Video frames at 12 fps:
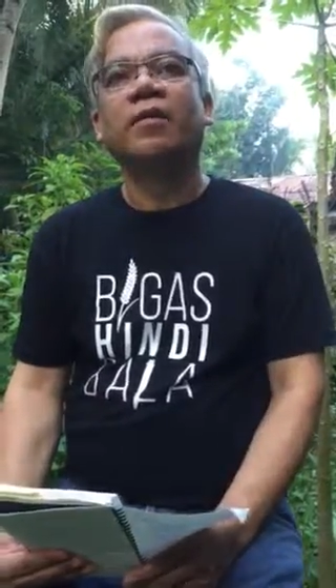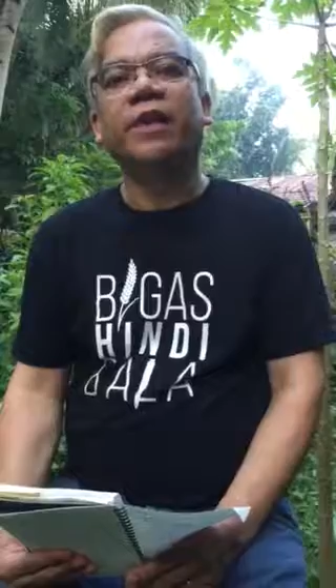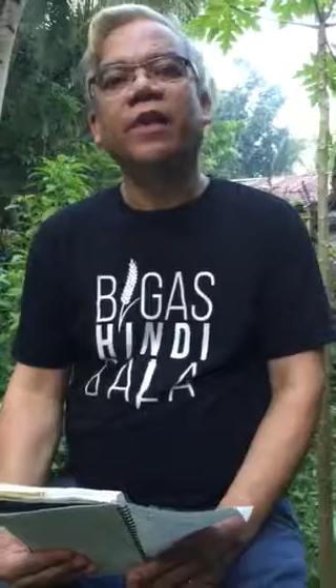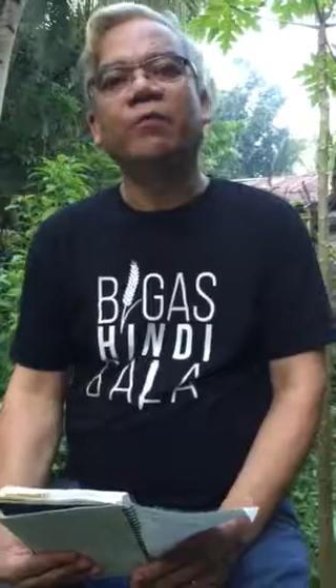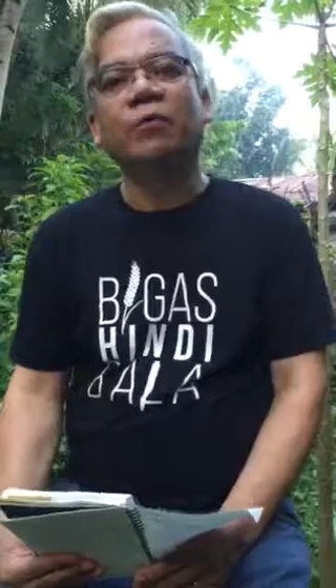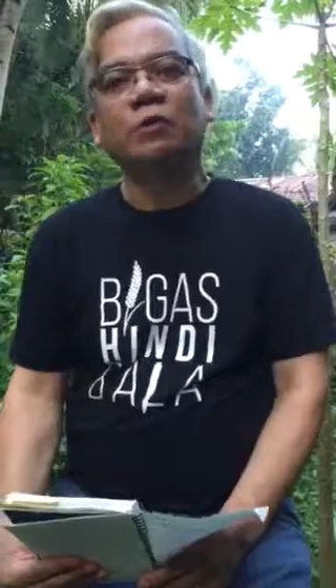
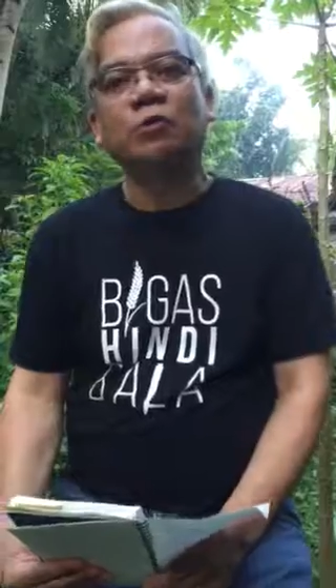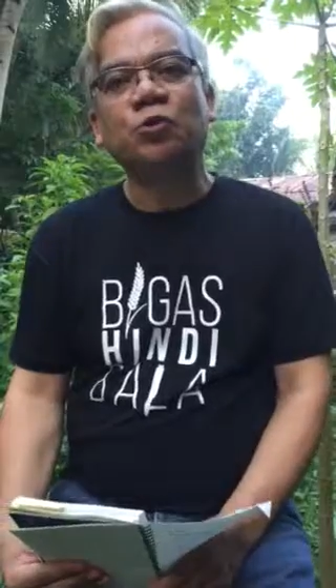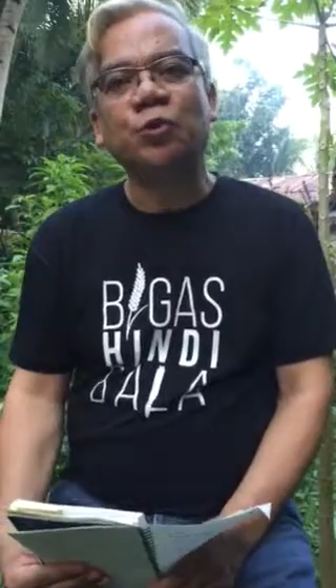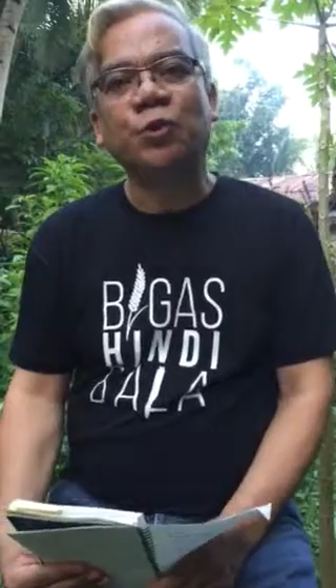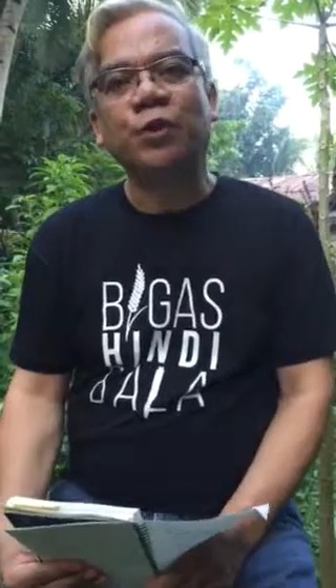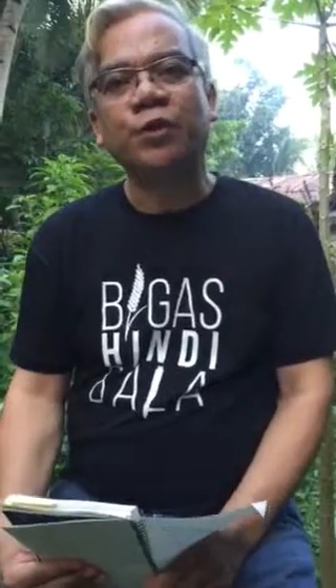They have to
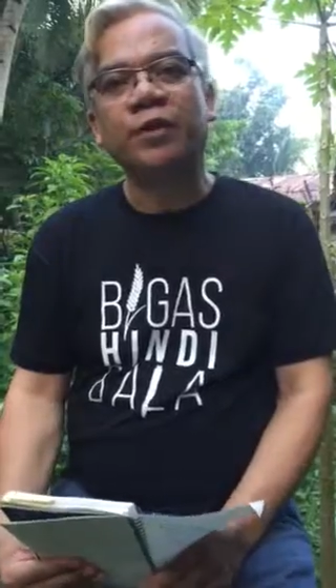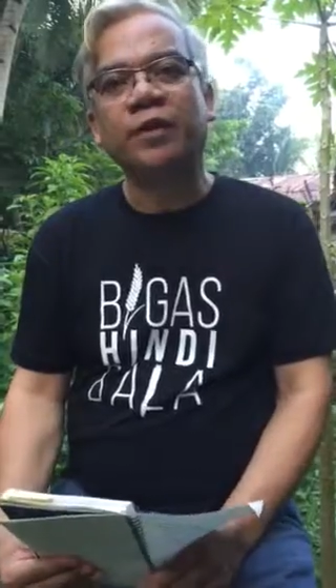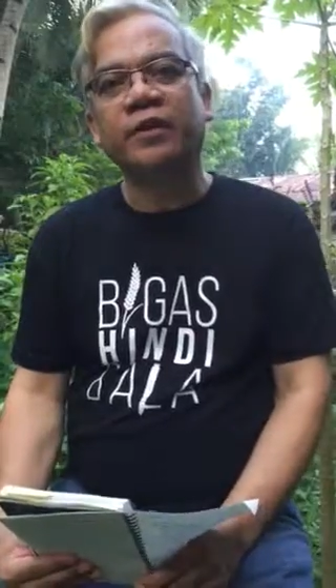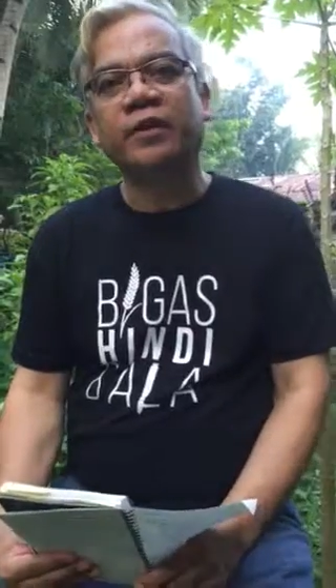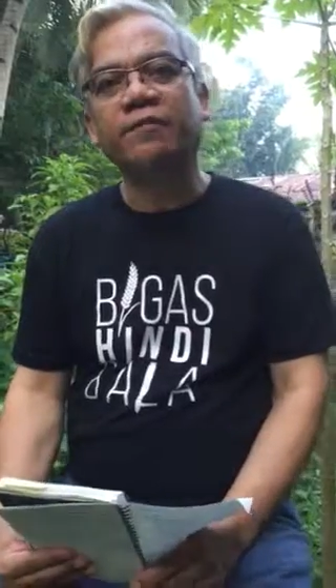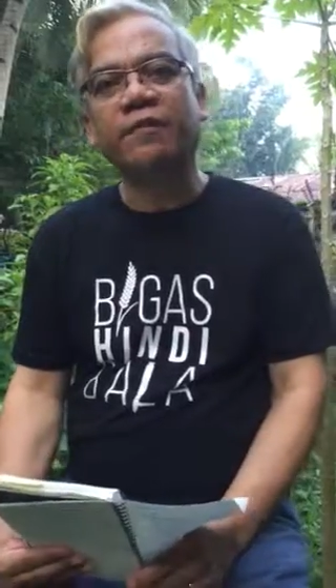endure
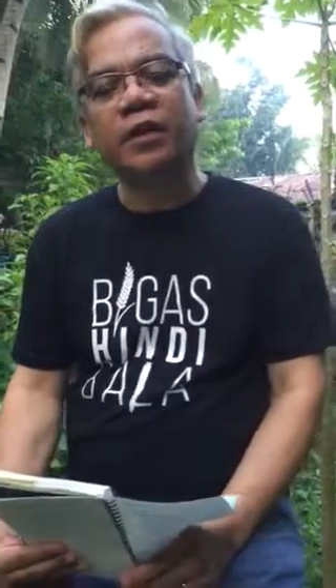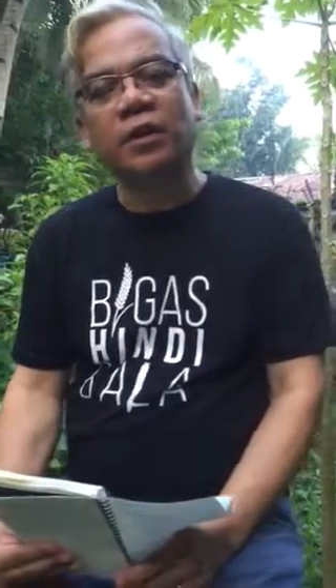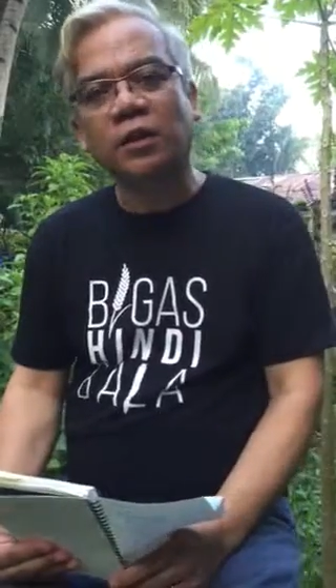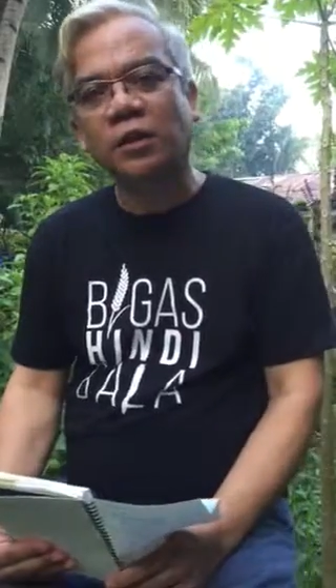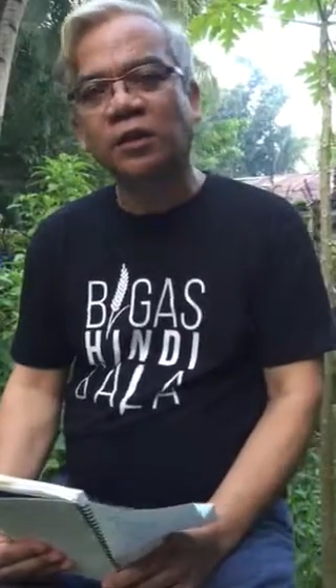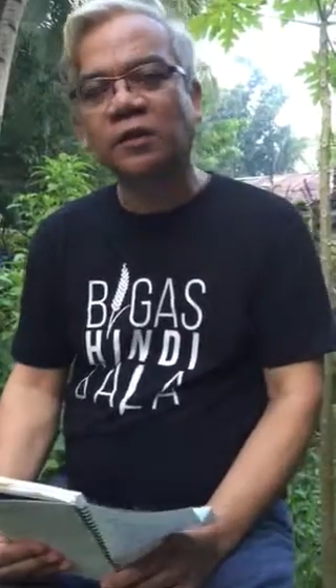the
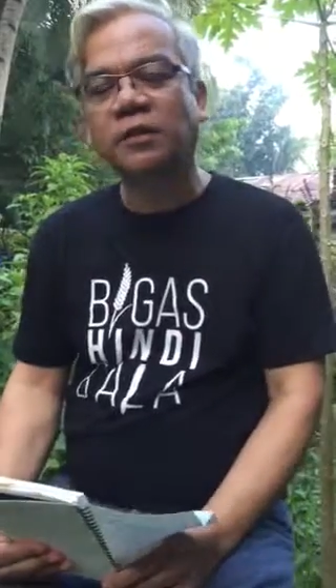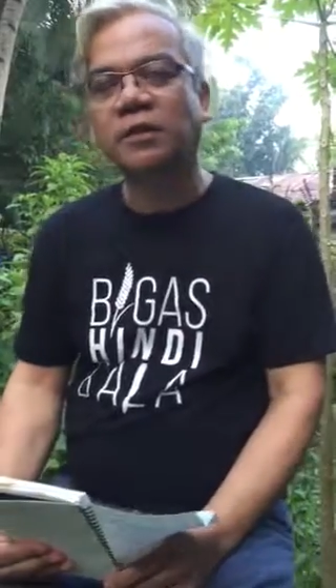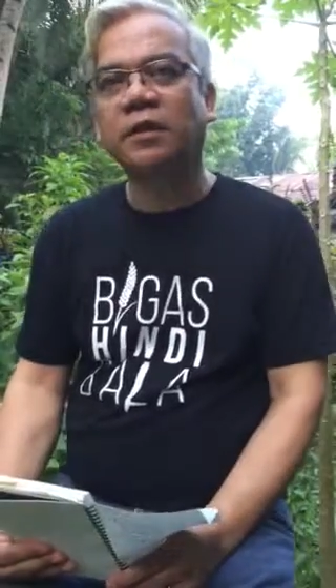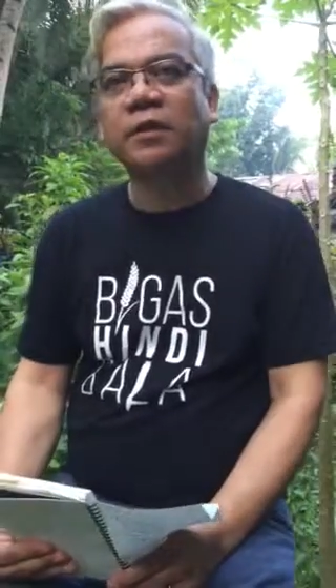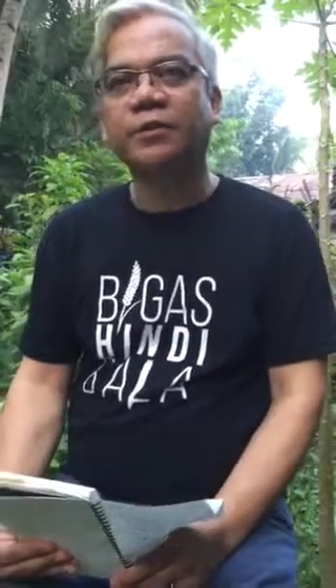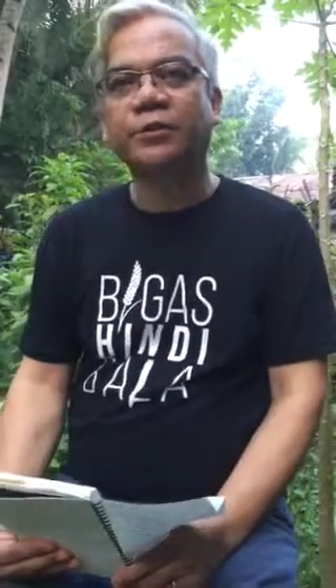difficult,
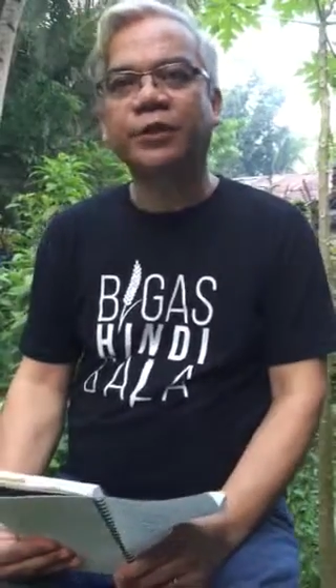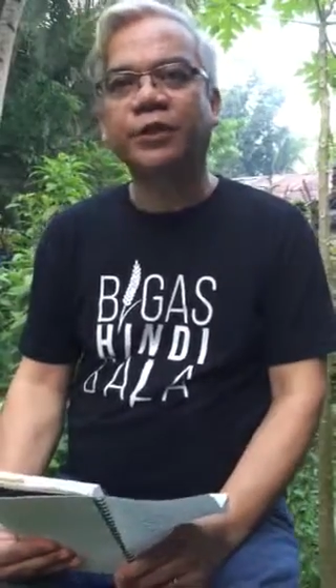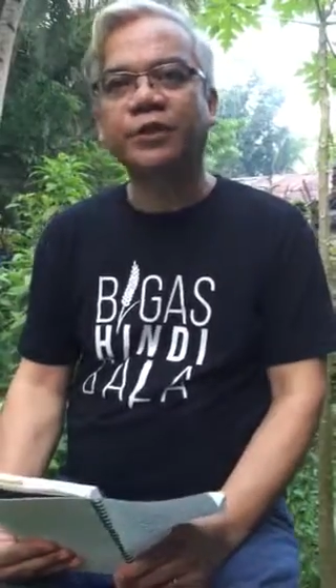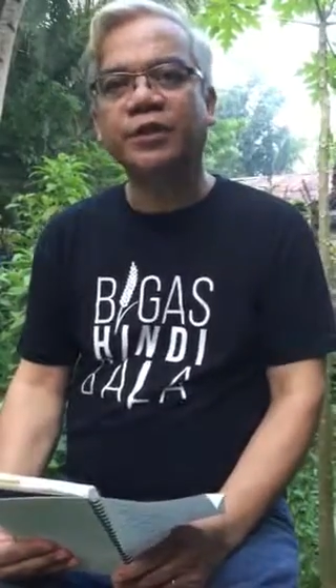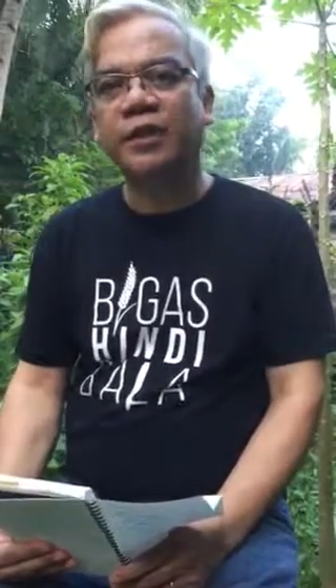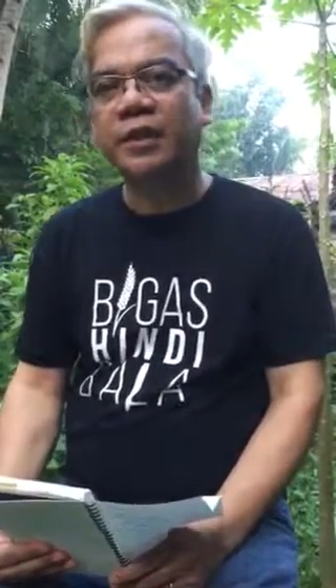
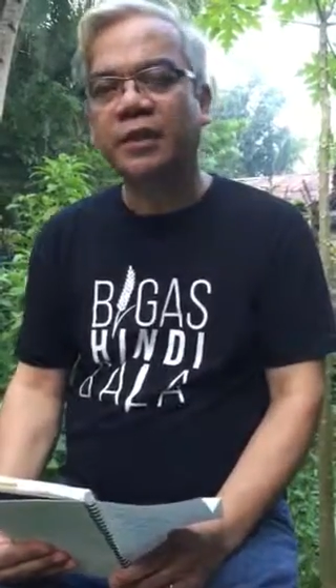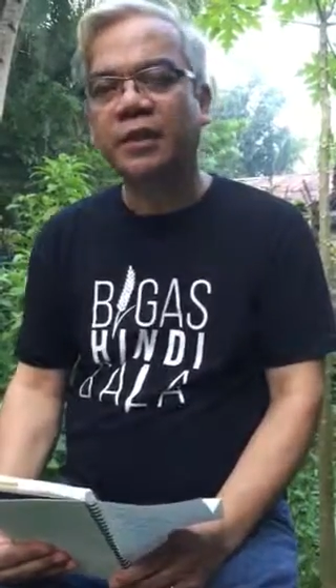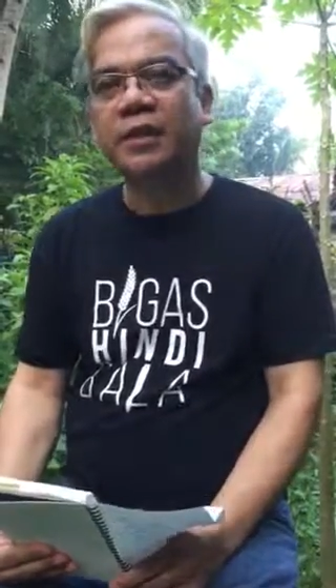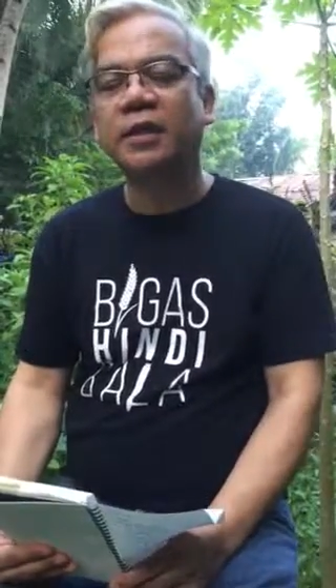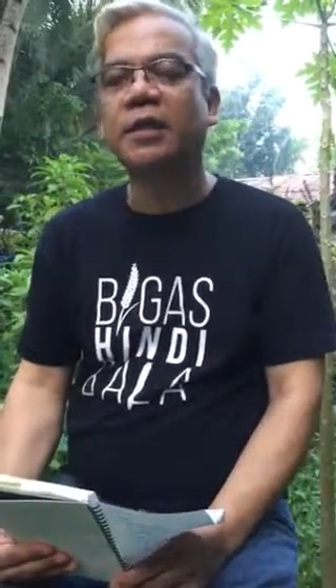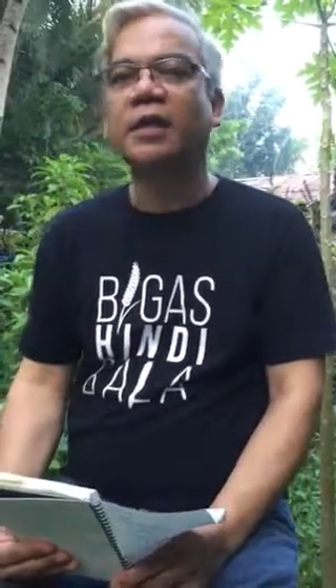
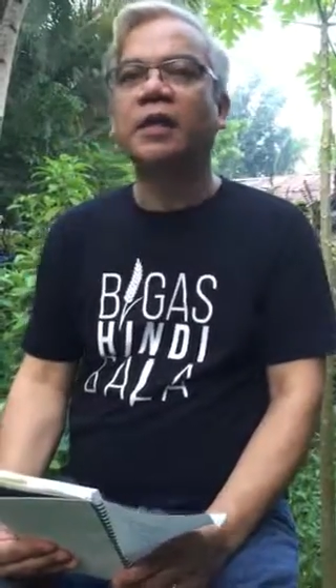dirty,